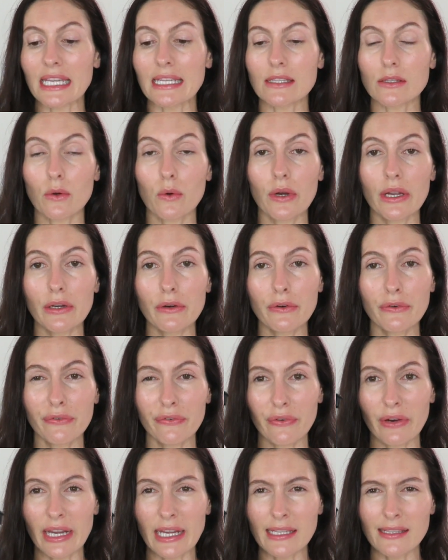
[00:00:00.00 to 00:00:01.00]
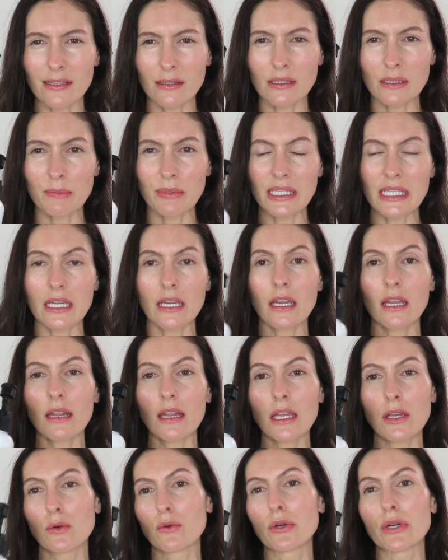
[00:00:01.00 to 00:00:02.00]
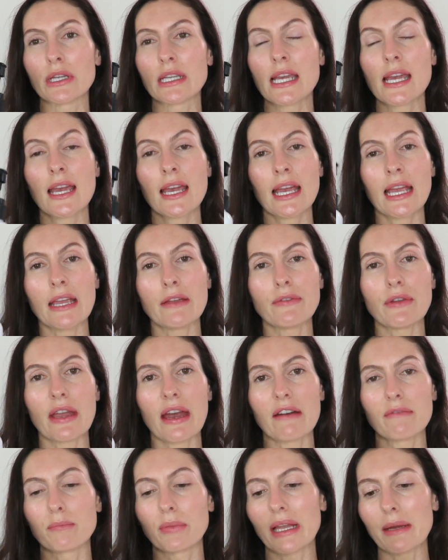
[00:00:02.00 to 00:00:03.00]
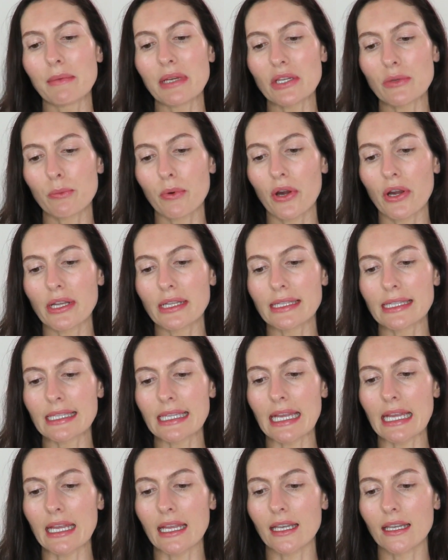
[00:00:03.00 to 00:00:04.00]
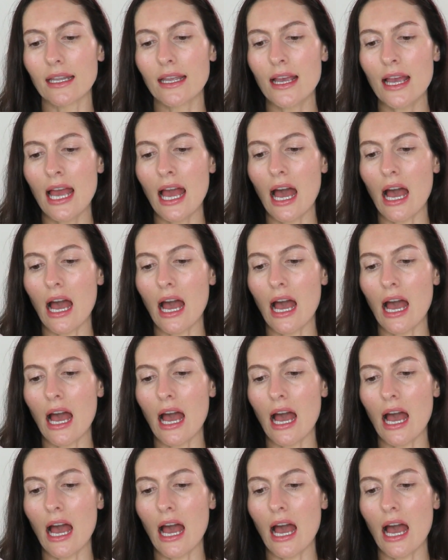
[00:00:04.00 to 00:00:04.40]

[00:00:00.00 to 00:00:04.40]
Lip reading: it's oil-free, so it's particularly good if you have blemish-prone skin,